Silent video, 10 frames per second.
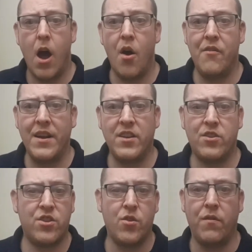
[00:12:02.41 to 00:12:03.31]
Oh, I'd read
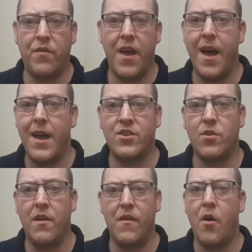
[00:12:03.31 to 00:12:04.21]
the stuff there.
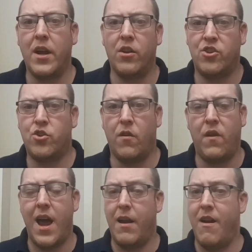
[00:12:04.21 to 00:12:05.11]
So if you've already got the
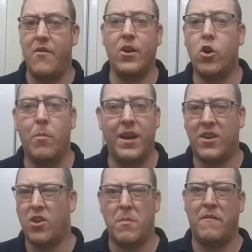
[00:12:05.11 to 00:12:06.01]
stuff lying around in your cupboard,
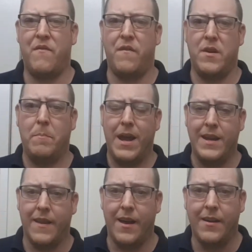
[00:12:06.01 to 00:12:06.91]
it cost about
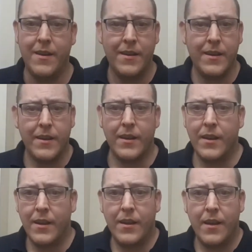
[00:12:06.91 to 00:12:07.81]
50p, that.